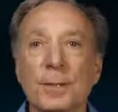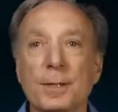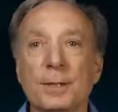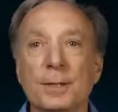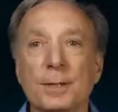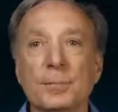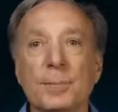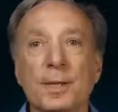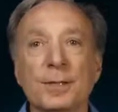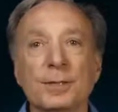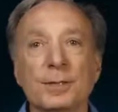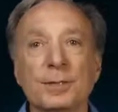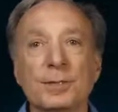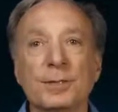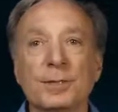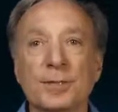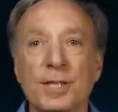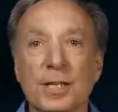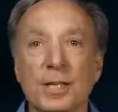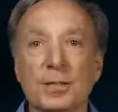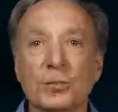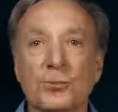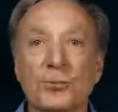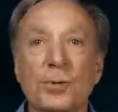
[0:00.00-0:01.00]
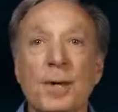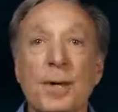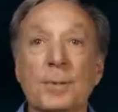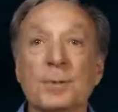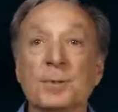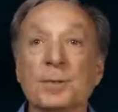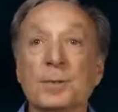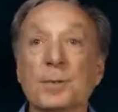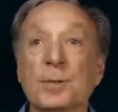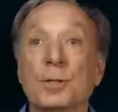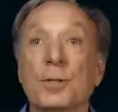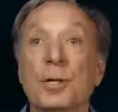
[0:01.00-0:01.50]
in the muscle cell
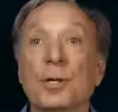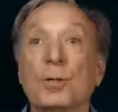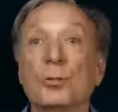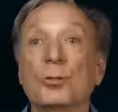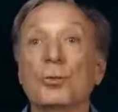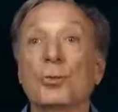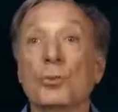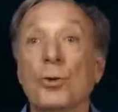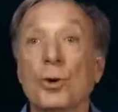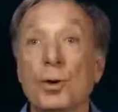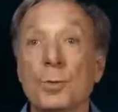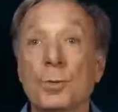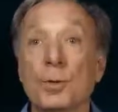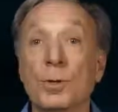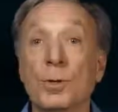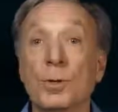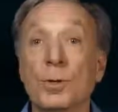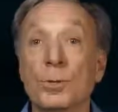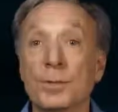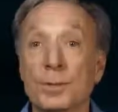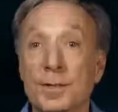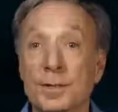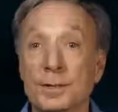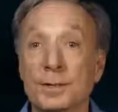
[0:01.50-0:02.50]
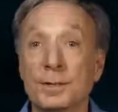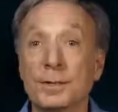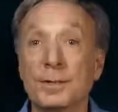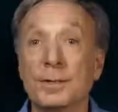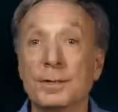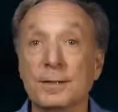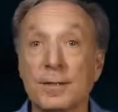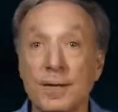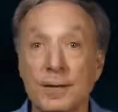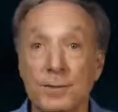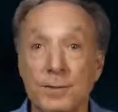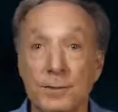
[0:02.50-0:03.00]
drops below normal
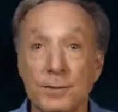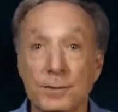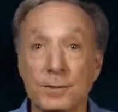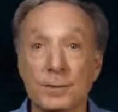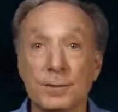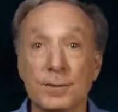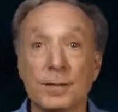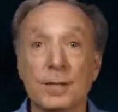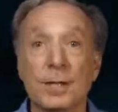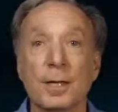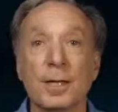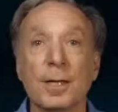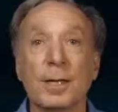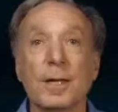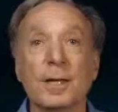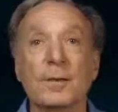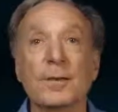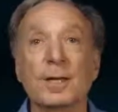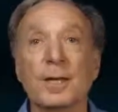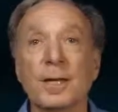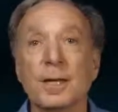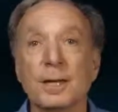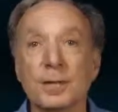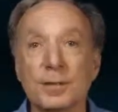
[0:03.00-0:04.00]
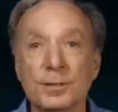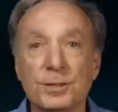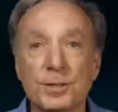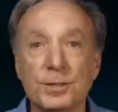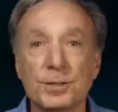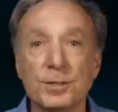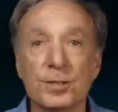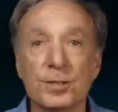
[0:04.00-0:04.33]
resting levels, the energy